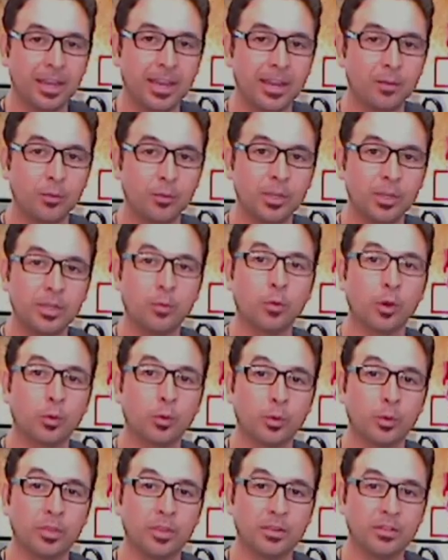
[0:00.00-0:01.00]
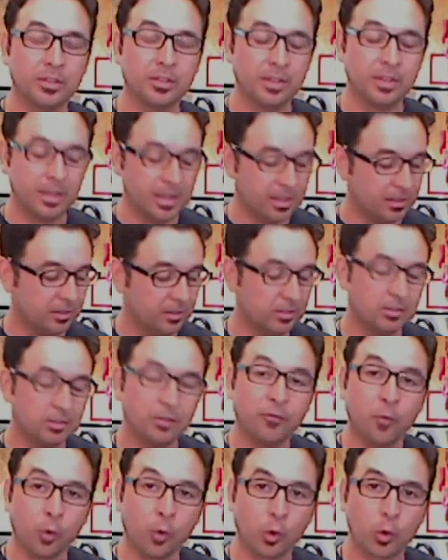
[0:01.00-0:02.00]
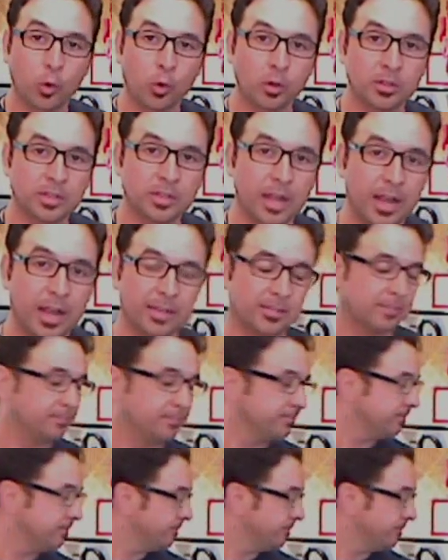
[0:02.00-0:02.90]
and we can work with this. This is a 4-quart size.